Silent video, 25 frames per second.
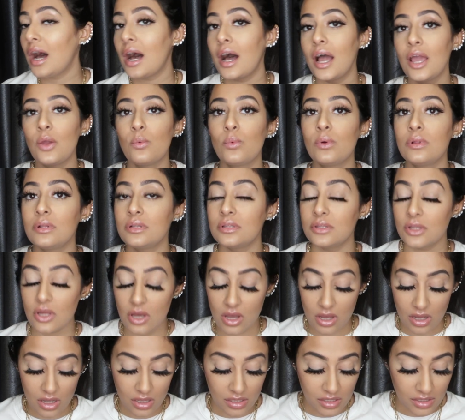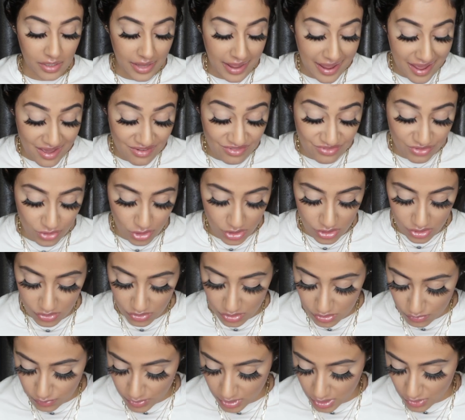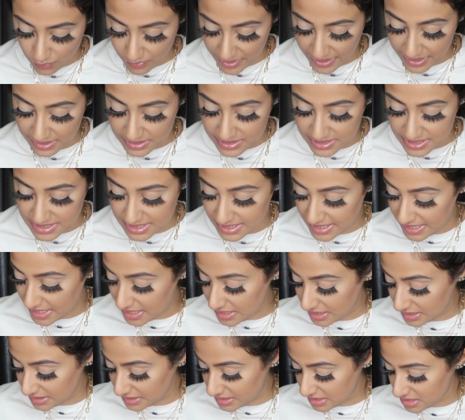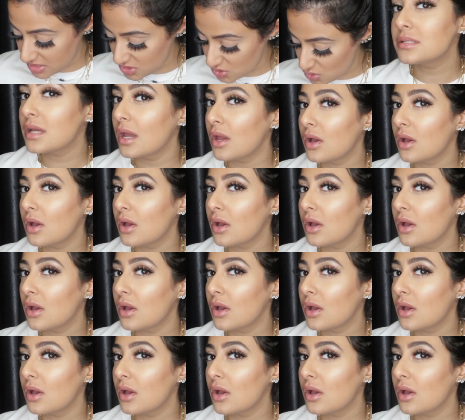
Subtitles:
I will not ever regret getting this.